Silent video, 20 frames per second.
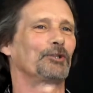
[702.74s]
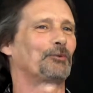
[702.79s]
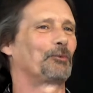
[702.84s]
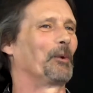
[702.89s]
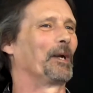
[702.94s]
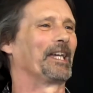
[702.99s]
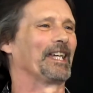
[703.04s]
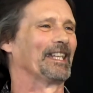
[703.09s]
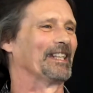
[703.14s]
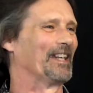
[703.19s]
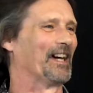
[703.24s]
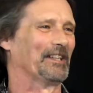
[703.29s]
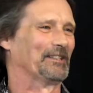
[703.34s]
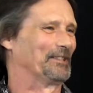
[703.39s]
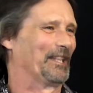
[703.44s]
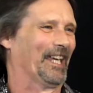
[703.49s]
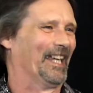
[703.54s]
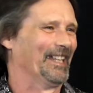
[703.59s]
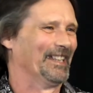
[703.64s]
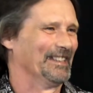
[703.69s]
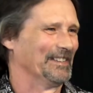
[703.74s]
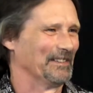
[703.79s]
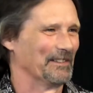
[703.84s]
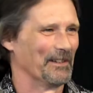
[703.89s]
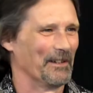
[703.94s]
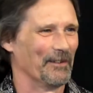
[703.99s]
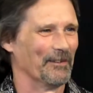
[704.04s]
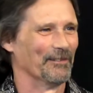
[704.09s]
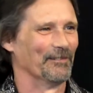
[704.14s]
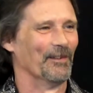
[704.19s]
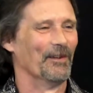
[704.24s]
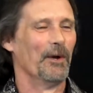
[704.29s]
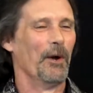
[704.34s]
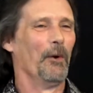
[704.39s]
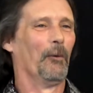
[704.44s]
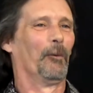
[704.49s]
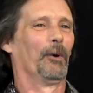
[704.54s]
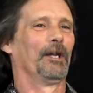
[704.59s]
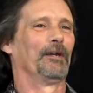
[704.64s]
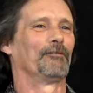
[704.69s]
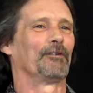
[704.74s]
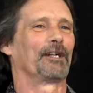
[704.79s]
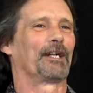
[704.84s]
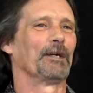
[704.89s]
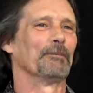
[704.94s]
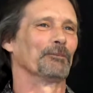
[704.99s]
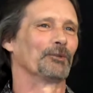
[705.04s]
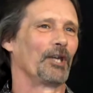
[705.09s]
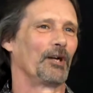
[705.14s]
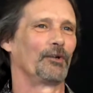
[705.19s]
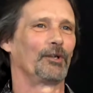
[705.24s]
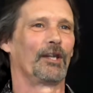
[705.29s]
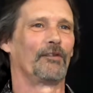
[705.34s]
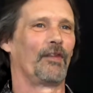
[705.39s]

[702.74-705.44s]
wing it, I say, you know, and whatever comes out,